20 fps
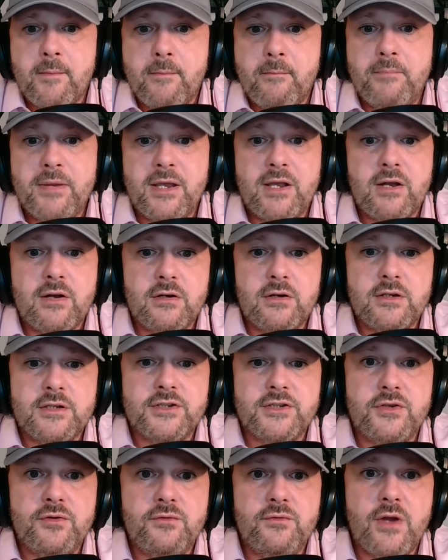
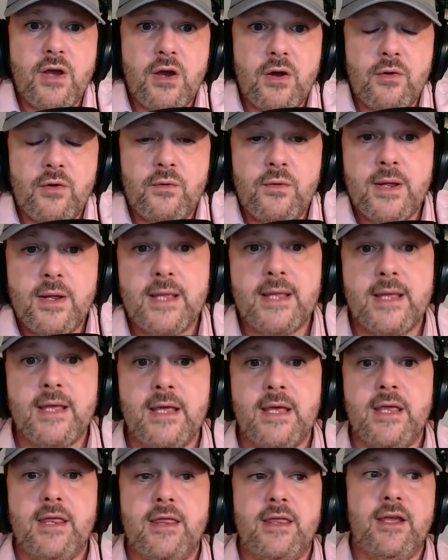because you know
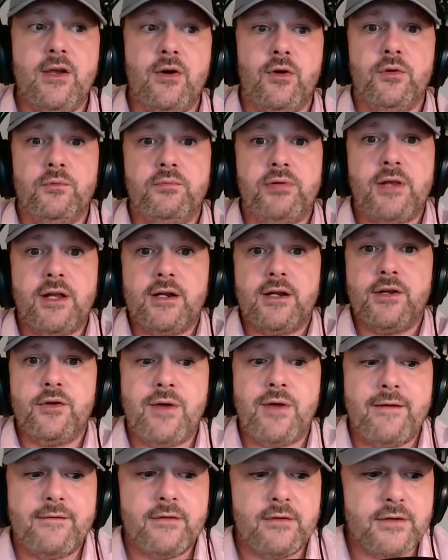the old player you
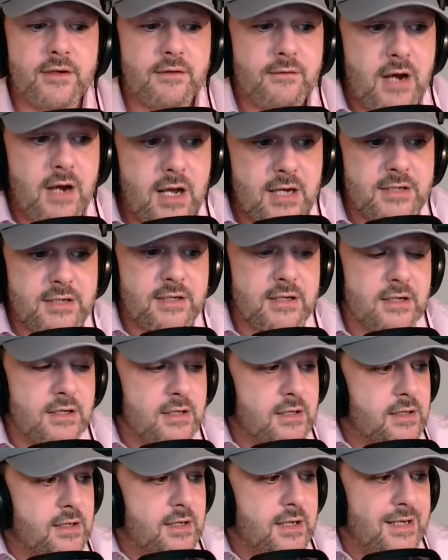have on your
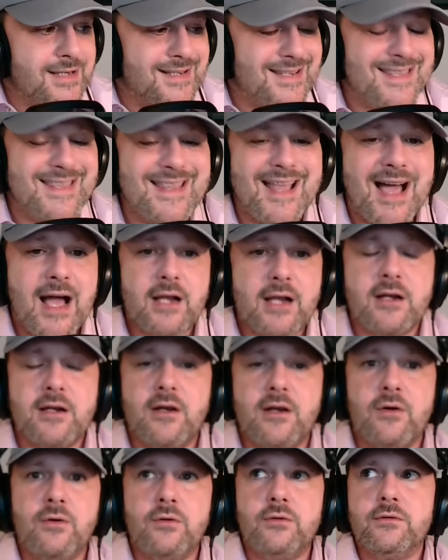roster is not going to
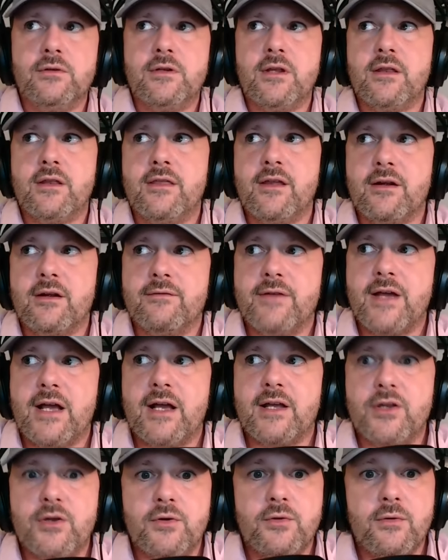hold their
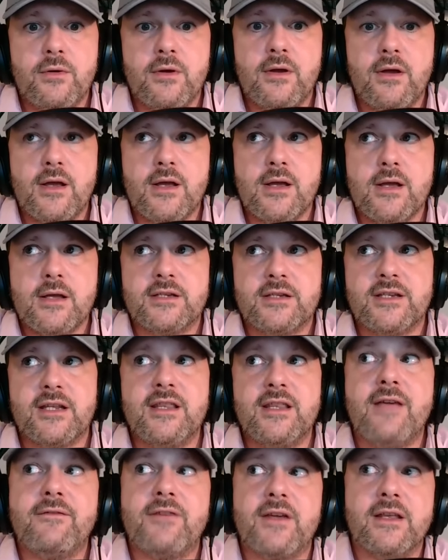value
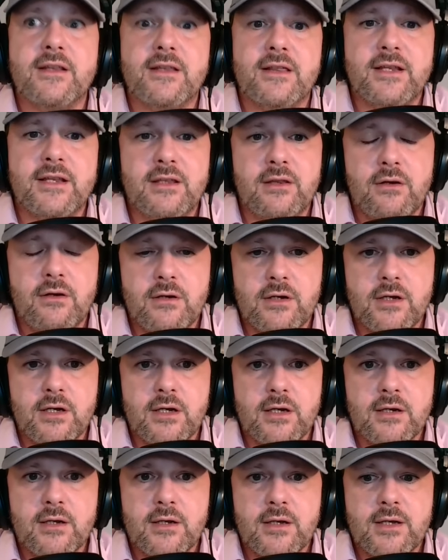significantly
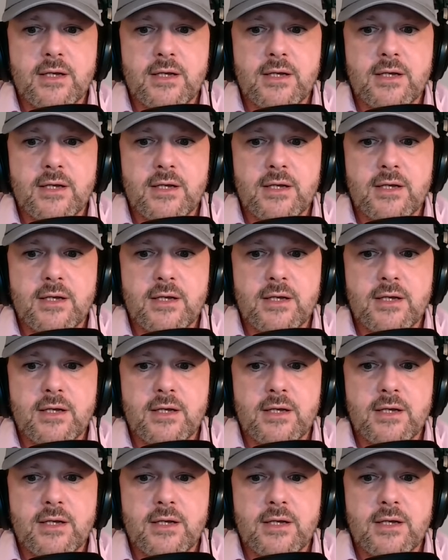longer.